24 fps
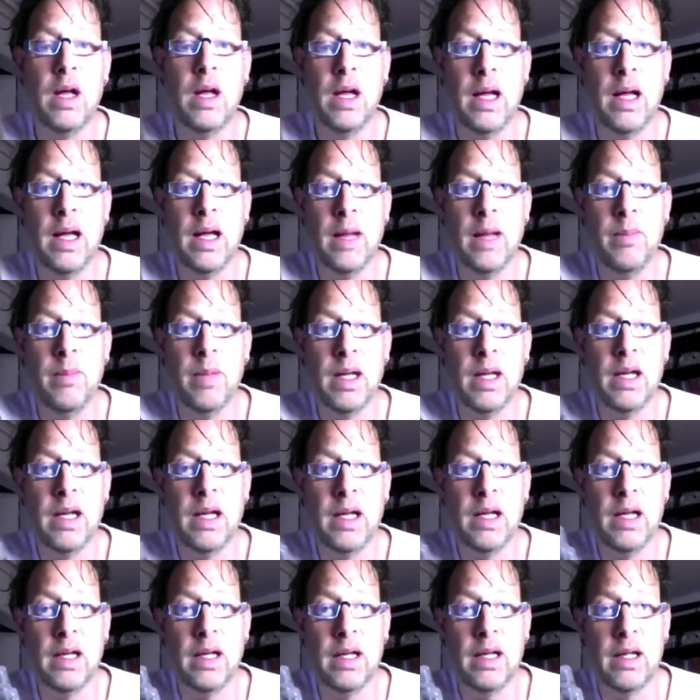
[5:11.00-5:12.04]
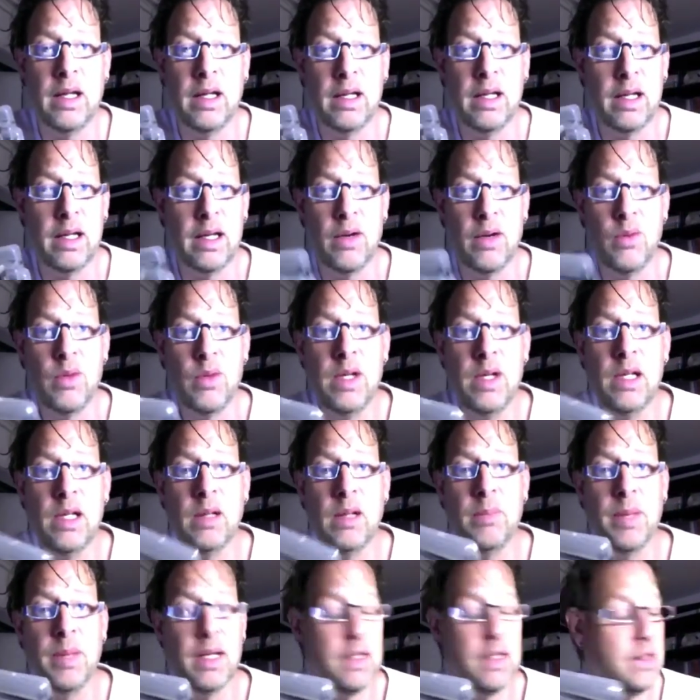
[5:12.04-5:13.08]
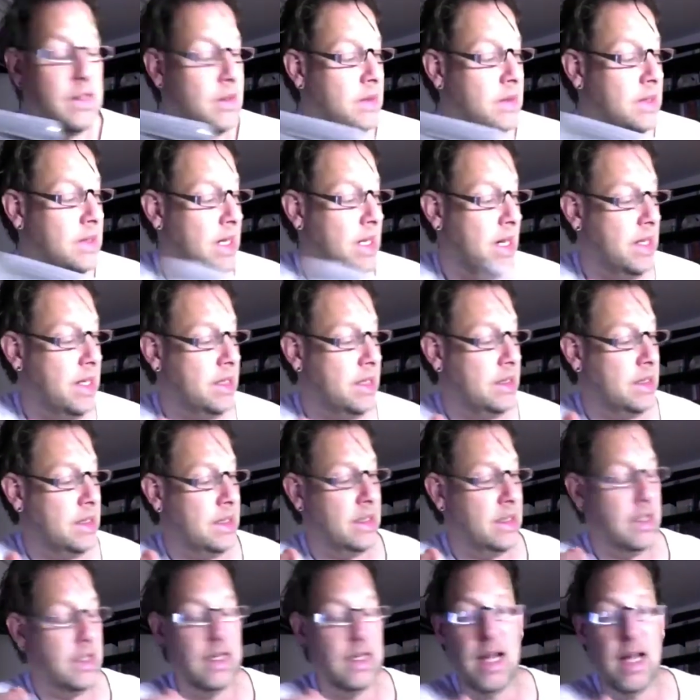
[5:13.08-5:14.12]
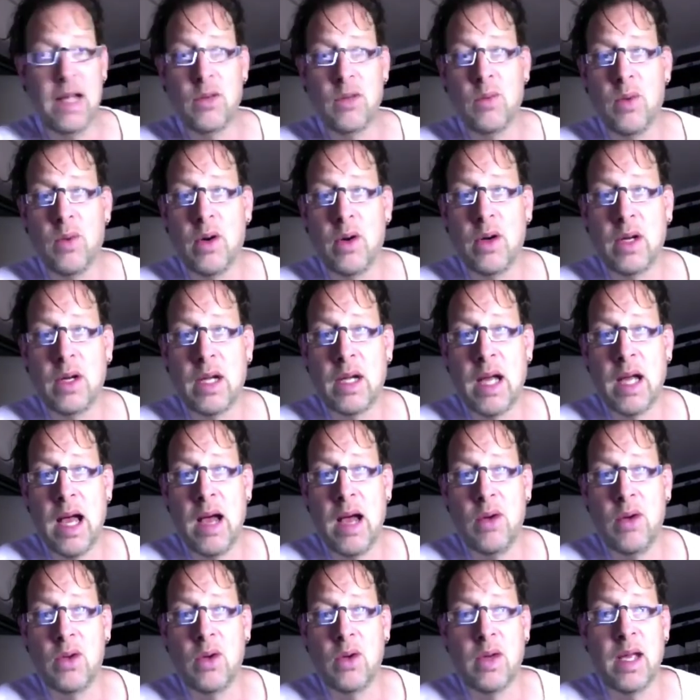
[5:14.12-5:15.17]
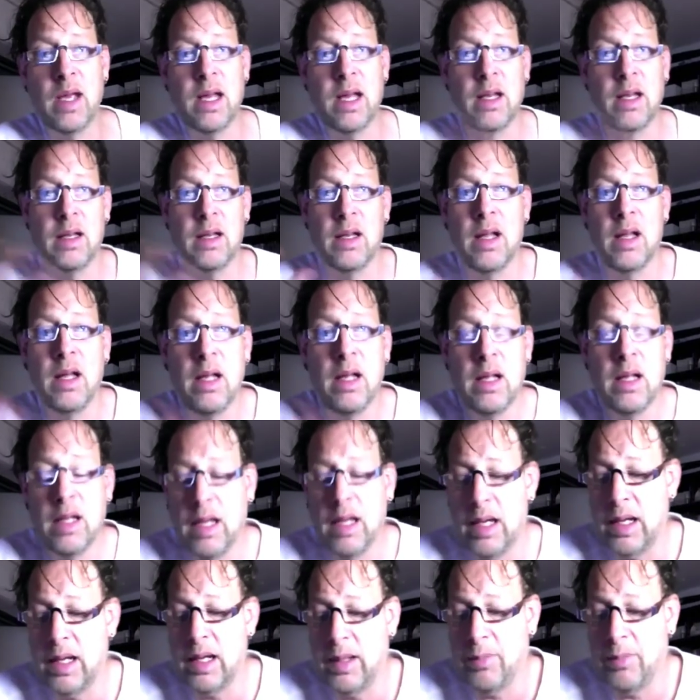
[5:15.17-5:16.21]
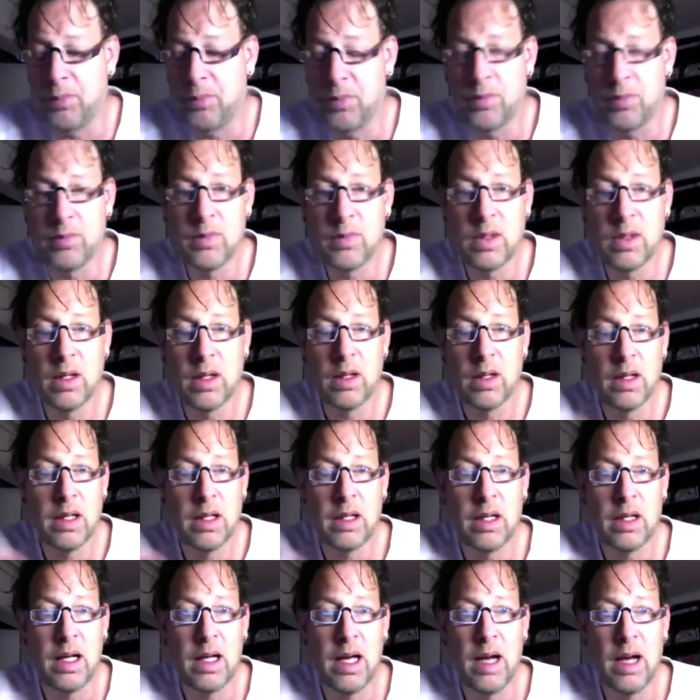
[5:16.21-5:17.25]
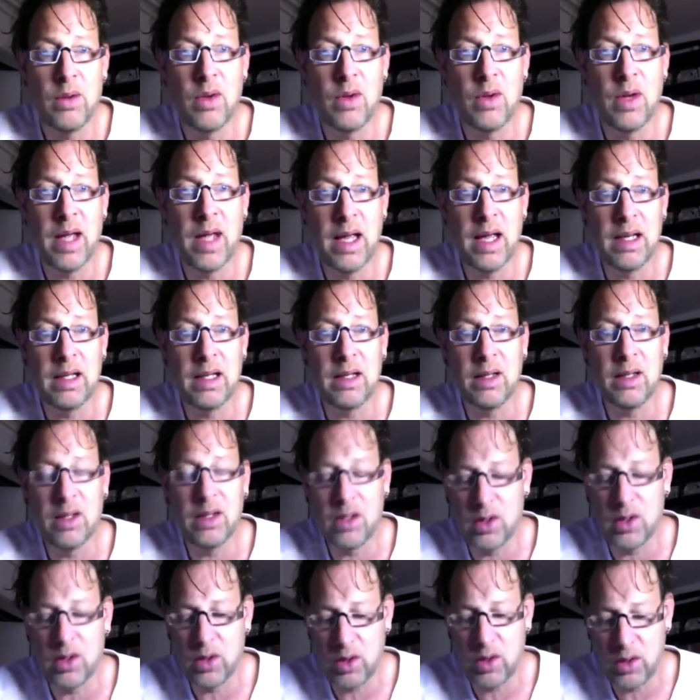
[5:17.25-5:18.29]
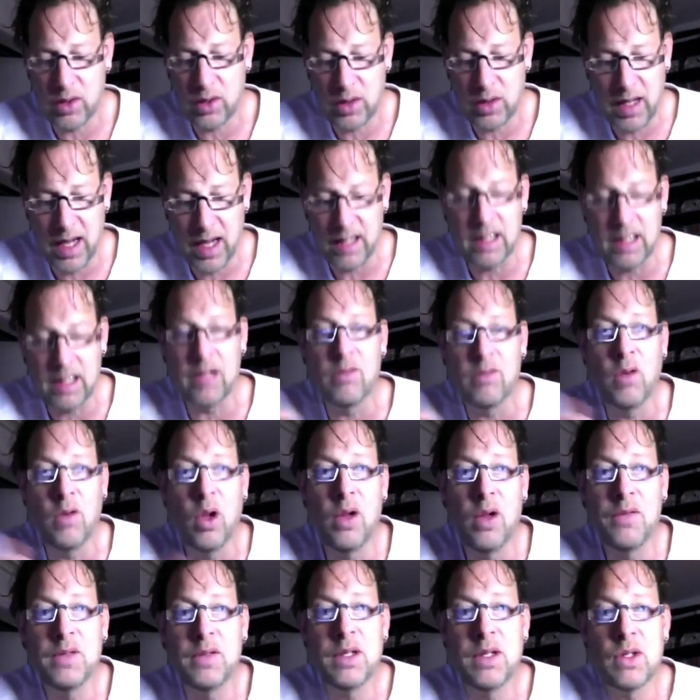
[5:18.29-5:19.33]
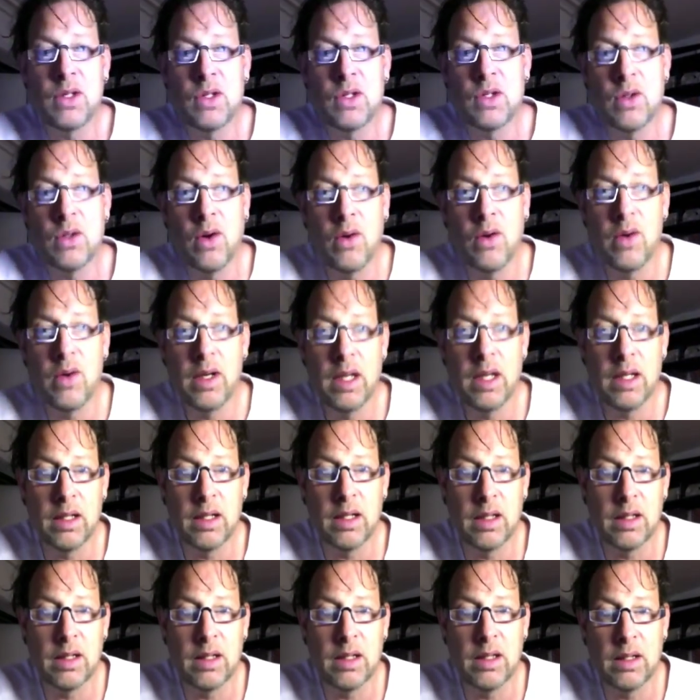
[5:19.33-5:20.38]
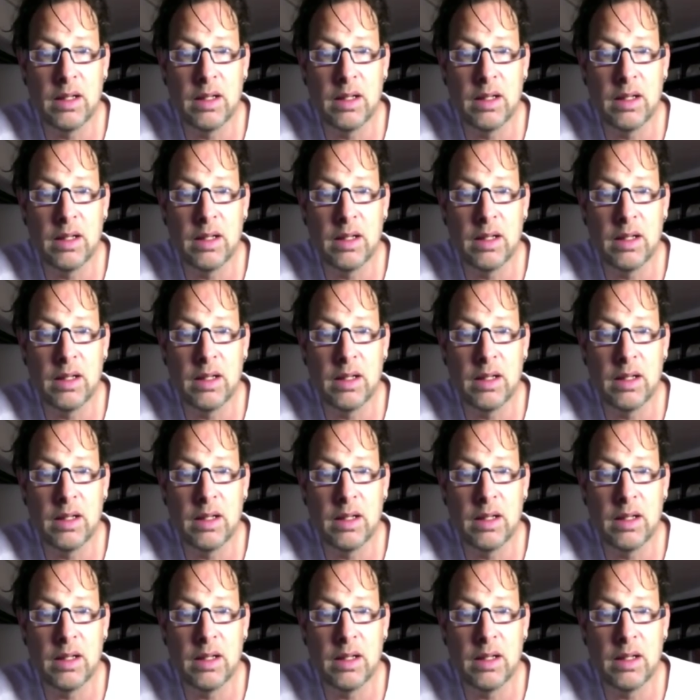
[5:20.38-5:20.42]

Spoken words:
in a real big society, in a network, um, how you can get involved in a story and